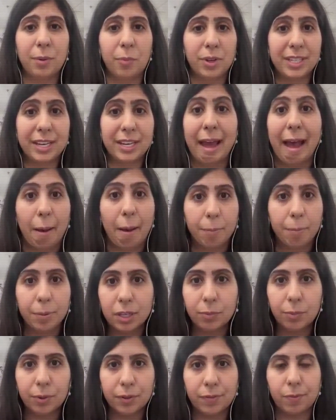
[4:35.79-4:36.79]
I wasn't
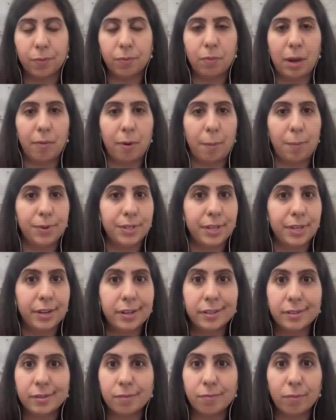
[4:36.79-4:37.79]
happy with my
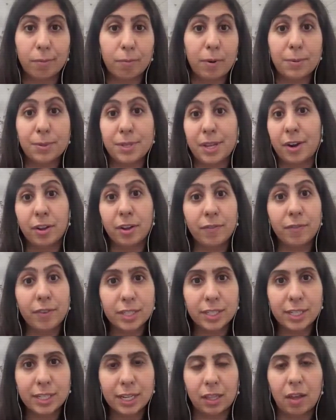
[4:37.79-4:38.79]
representative at
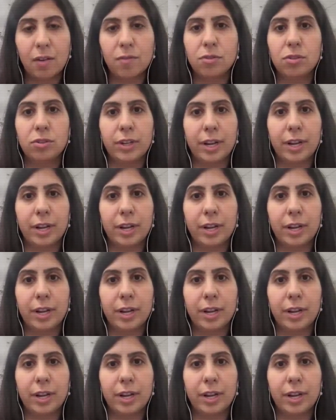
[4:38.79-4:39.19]
a state level,